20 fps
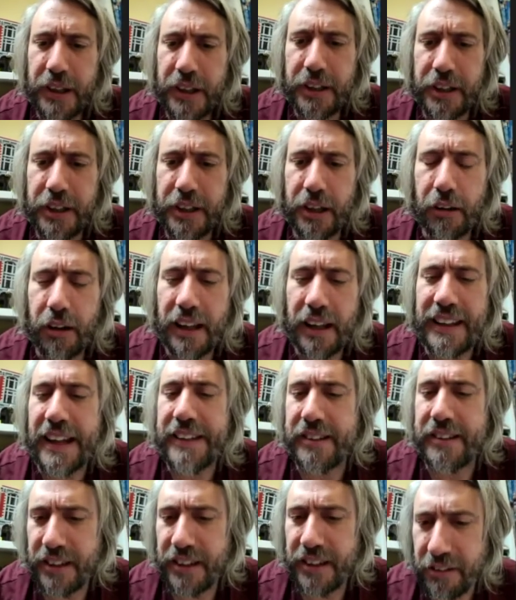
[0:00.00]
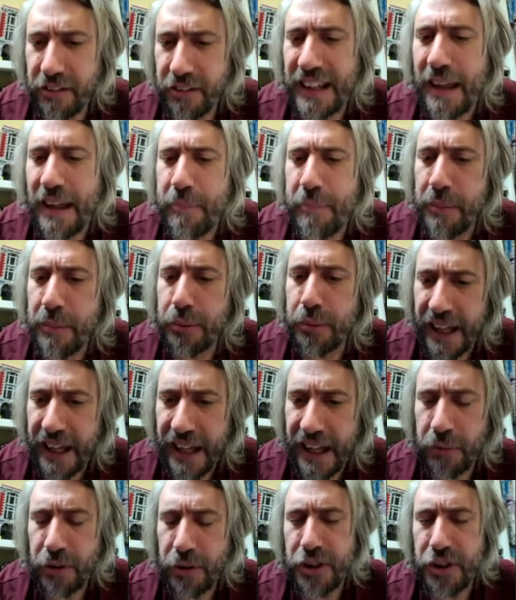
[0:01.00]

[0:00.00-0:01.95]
You know, like let it, you know, you let people down because